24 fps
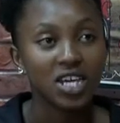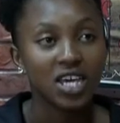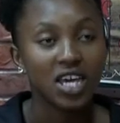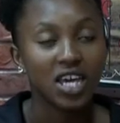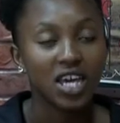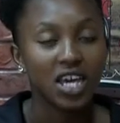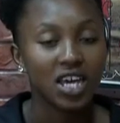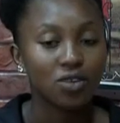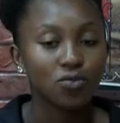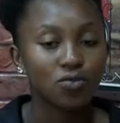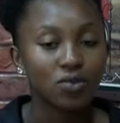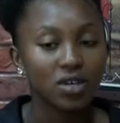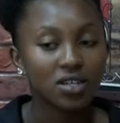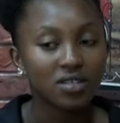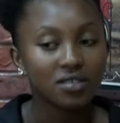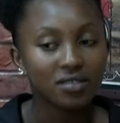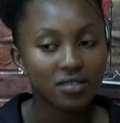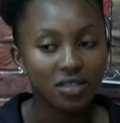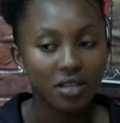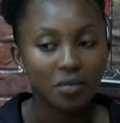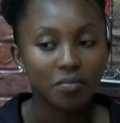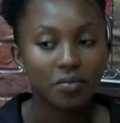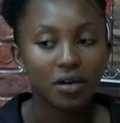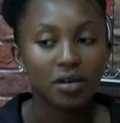And once
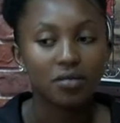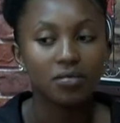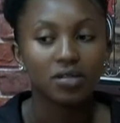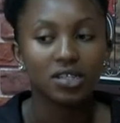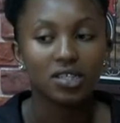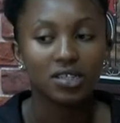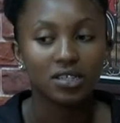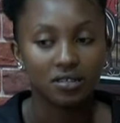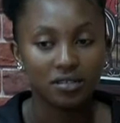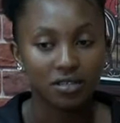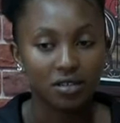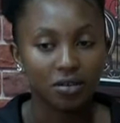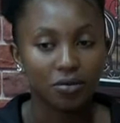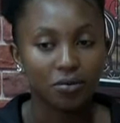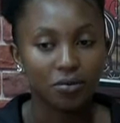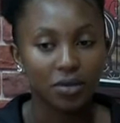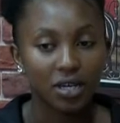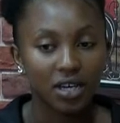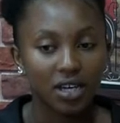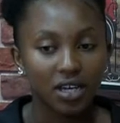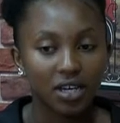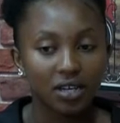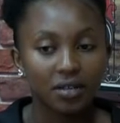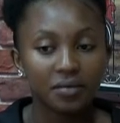the public is
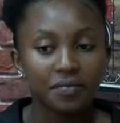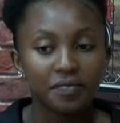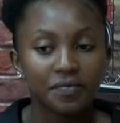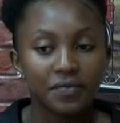aware,